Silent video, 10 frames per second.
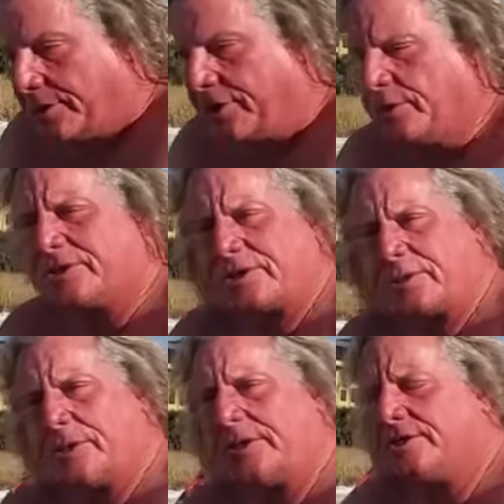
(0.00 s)
do a
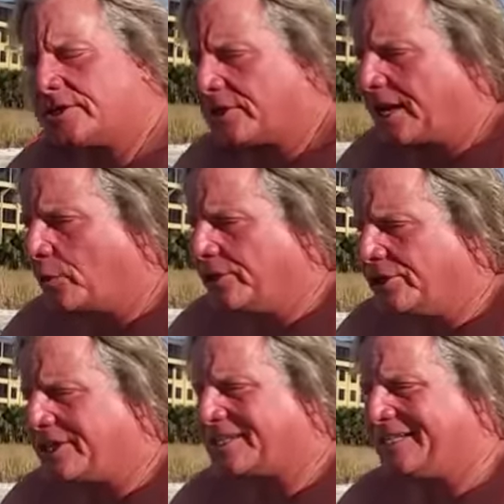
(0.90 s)
ceremony just like we
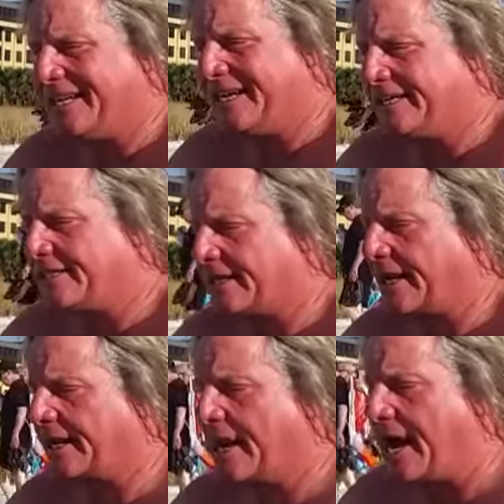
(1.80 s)
just did,
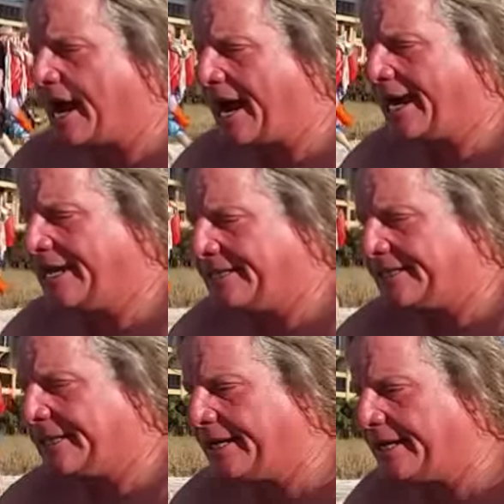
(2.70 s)
saying, I
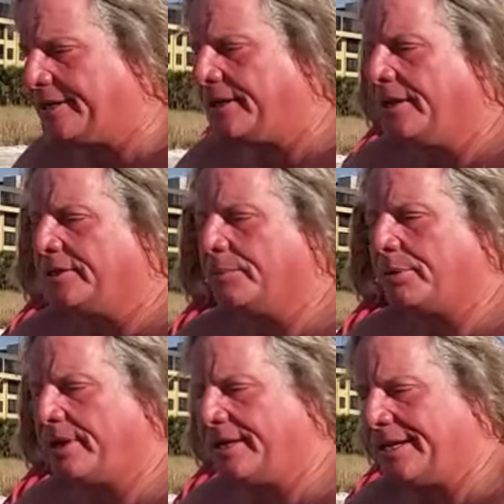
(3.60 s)
intend to
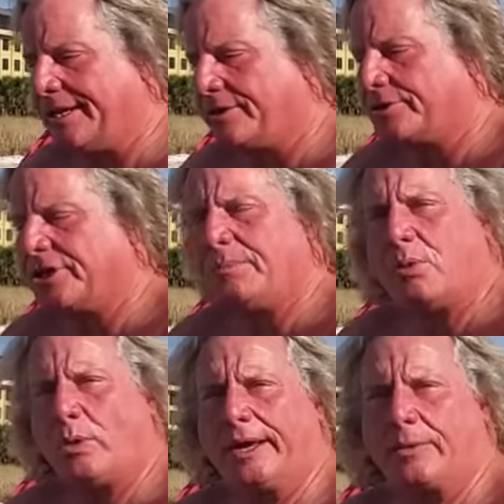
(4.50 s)
put an energy
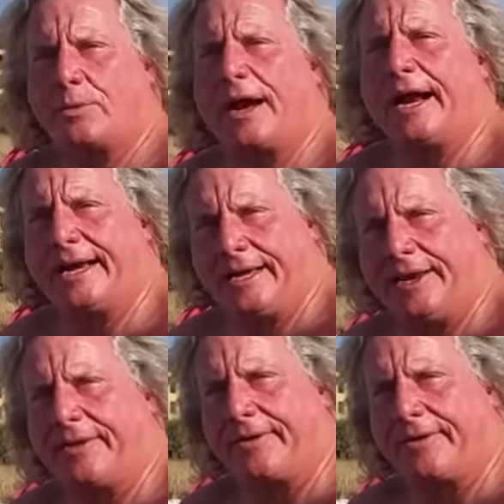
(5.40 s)
point right here.